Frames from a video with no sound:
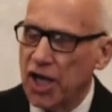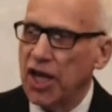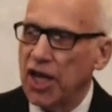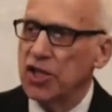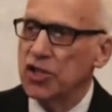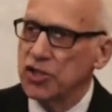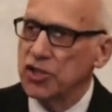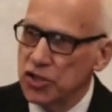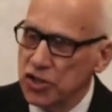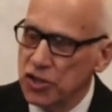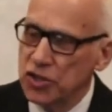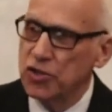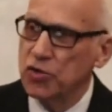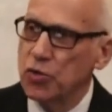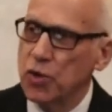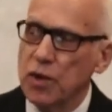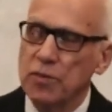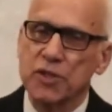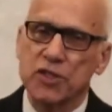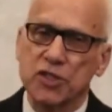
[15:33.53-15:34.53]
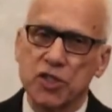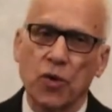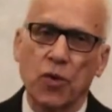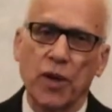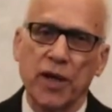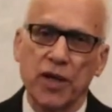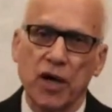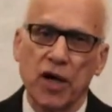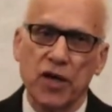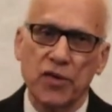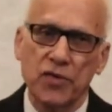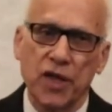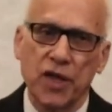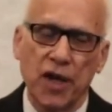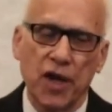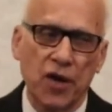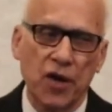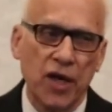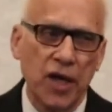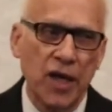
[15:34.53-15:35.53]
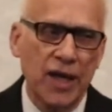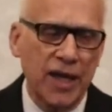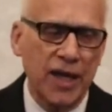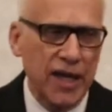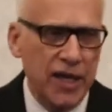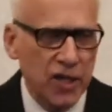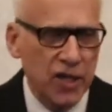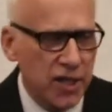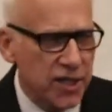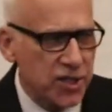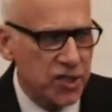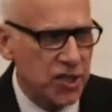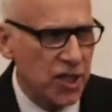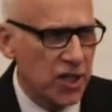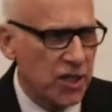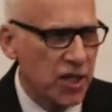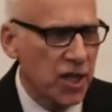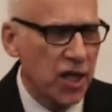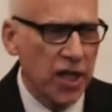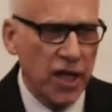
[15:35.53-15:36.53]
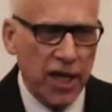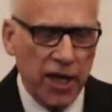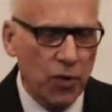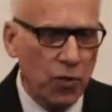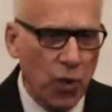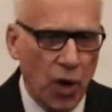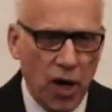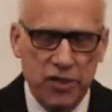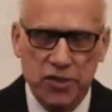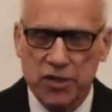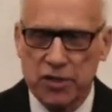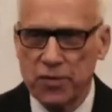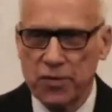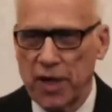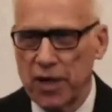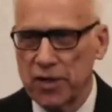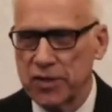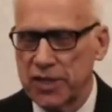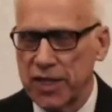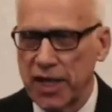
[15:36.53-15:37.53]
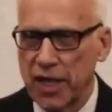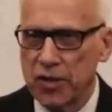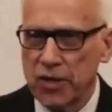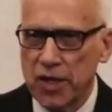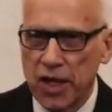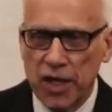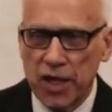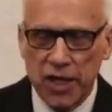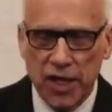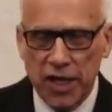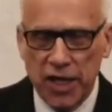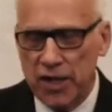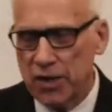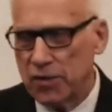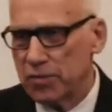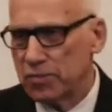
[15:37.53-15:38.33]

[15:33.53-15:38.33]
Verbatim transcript: knew what was going on there. He listened, he walked around town, he